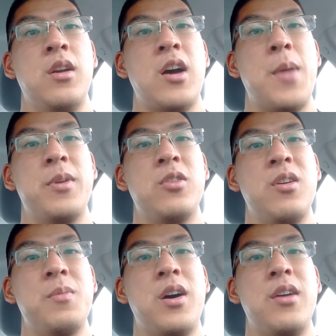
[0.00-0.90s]
I've been
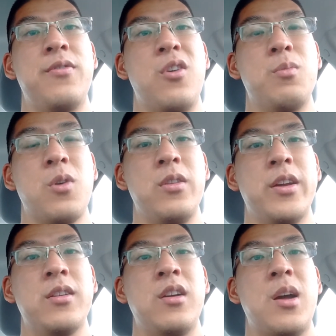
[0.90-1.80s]
doing my foam
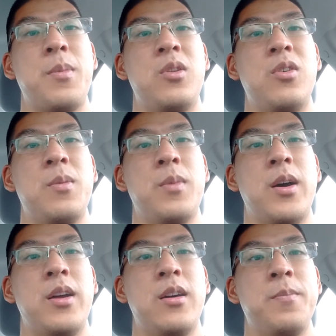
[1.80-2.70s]
rolling, I've been doing
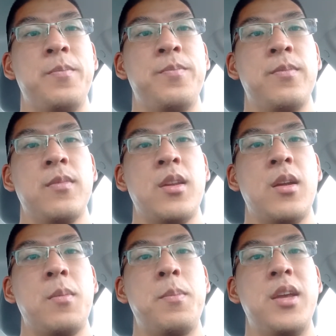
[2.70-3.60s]
my
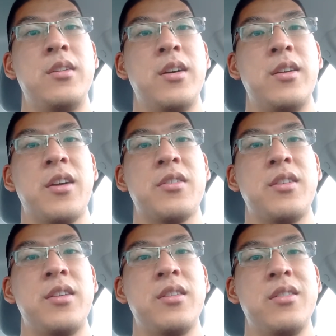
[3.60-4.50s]
peanut
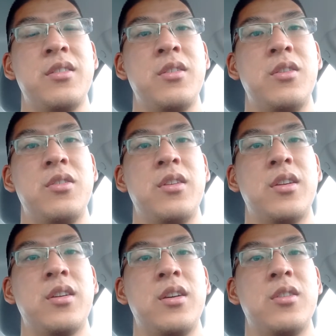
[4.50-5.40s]
exercises
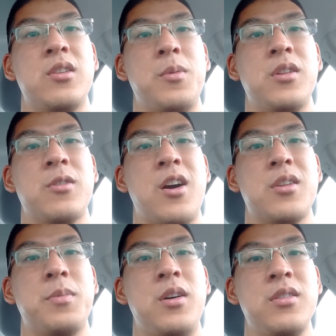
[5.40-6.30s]
using double
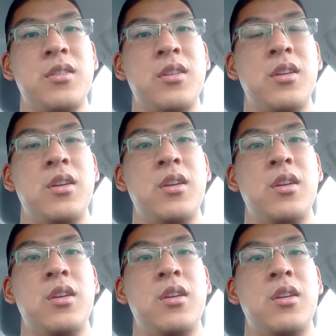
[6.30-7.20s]
lacrosse balls,
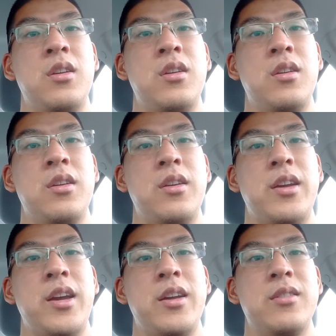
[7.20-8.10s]

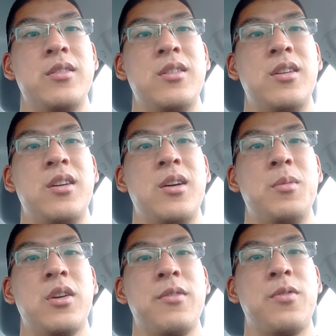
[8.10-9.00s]
and
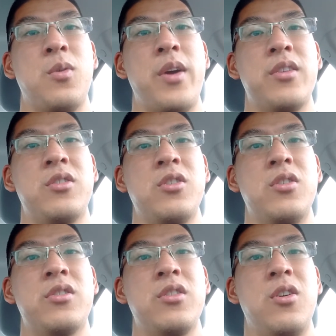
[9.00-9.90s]
I'm looking for ways
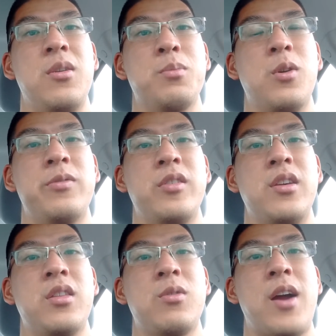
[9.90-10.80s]
to still improve
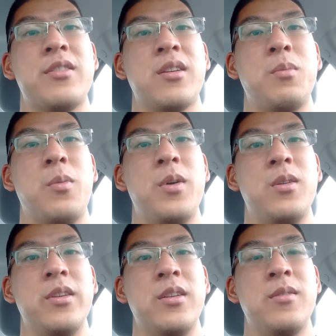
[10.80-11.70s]
the thoracic
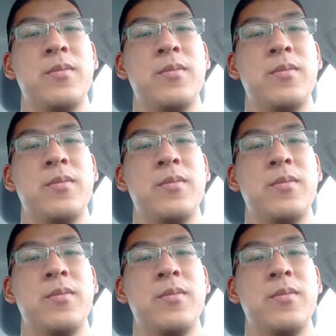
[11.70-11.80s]
mobility.